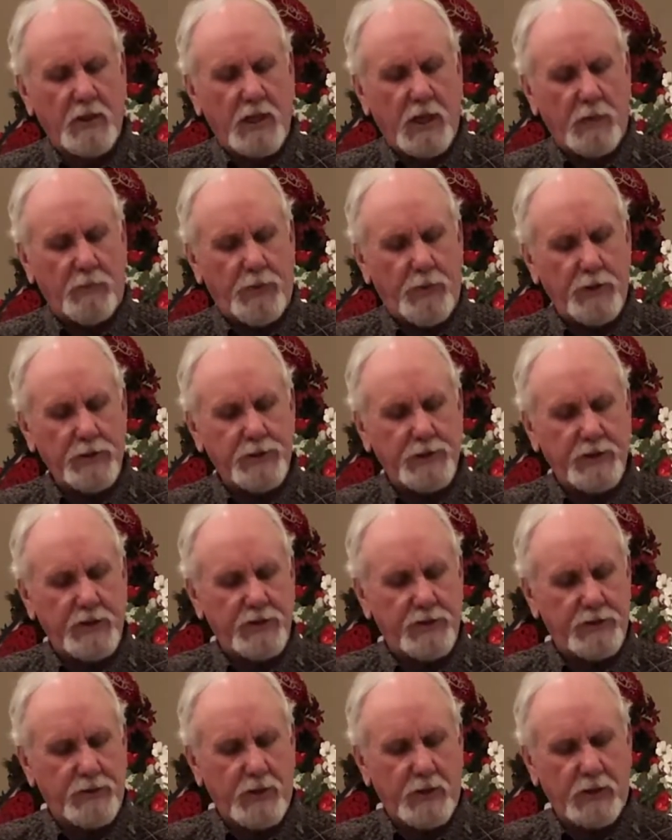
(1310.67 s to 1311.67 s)
a person is
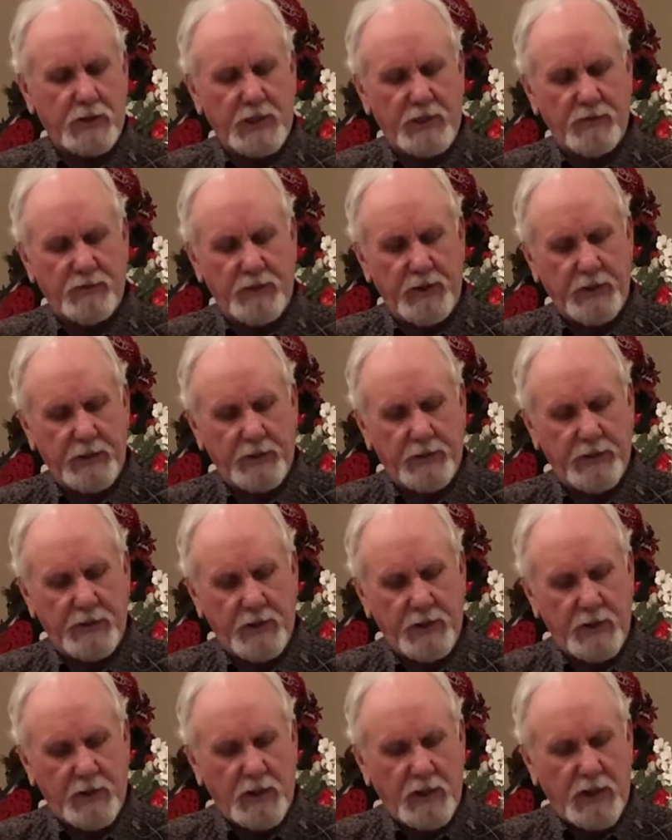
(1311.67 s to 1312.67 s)
struggling with
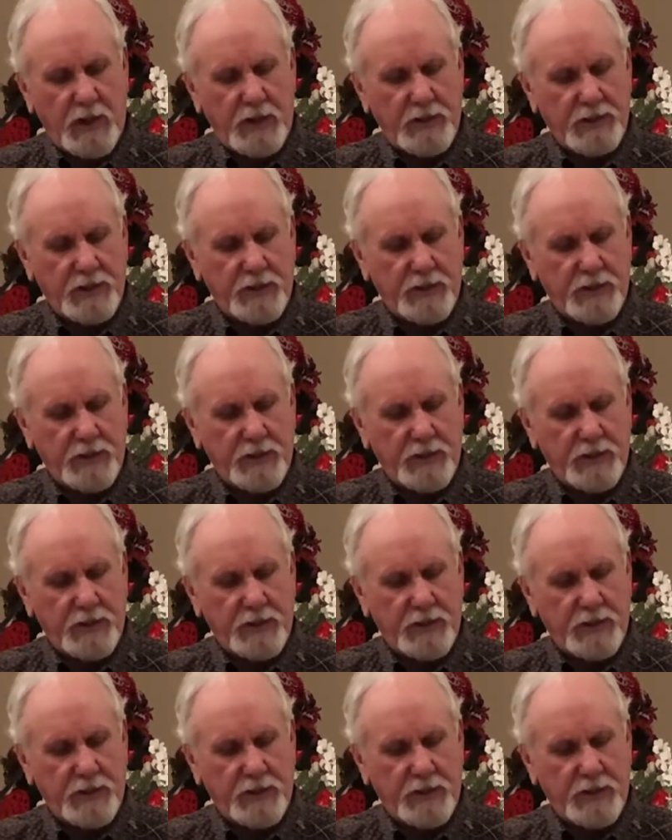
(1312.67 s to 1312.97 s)
is